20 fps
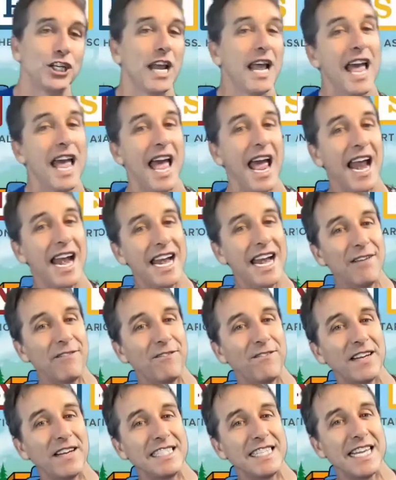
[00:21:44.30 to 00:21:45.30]
And
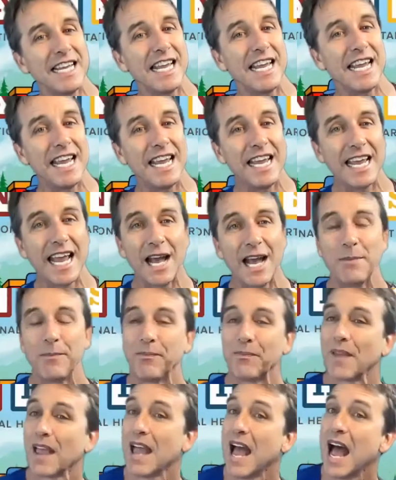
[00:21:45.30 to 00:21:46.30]
if I see ya,
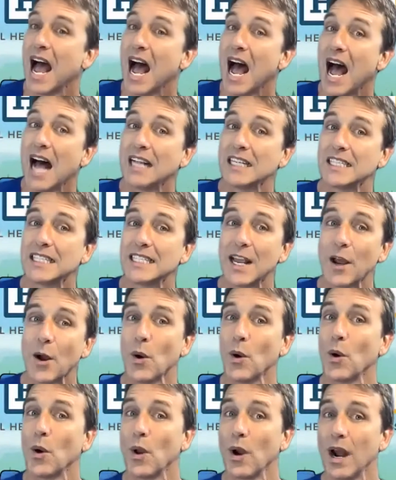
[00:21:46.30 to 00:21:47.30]
I'll say
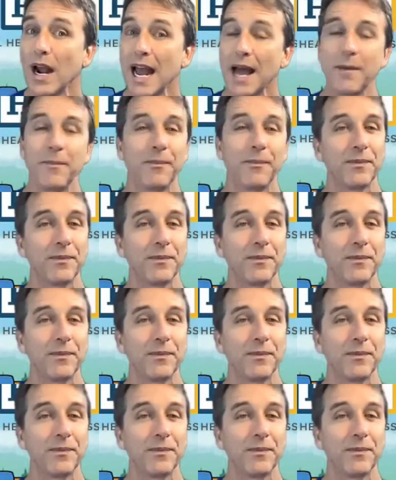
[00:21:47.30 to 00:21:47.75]
hola.